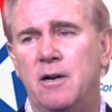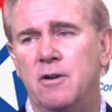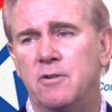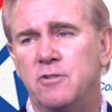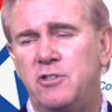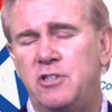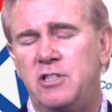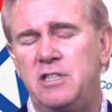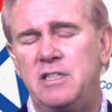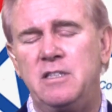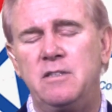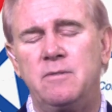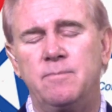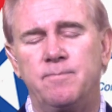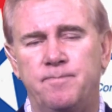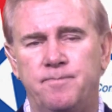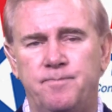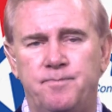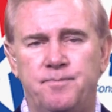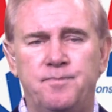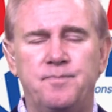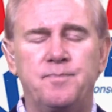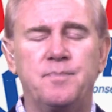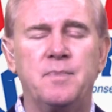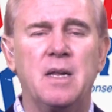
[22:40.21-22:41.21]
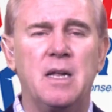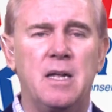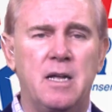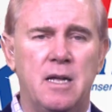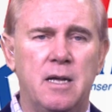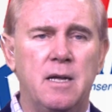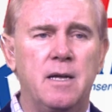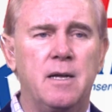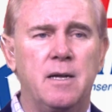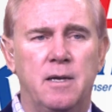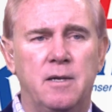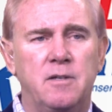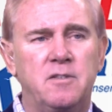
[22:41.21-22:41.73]
She
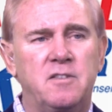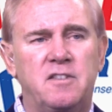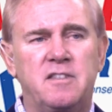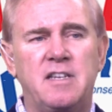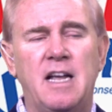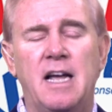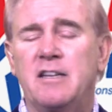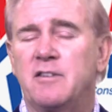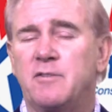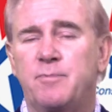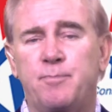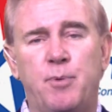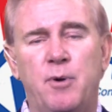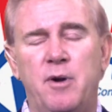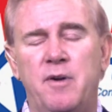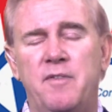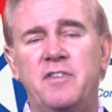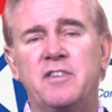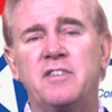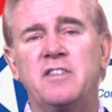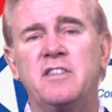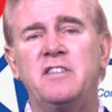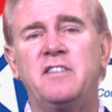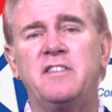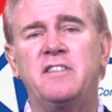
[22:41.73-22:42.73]
has previously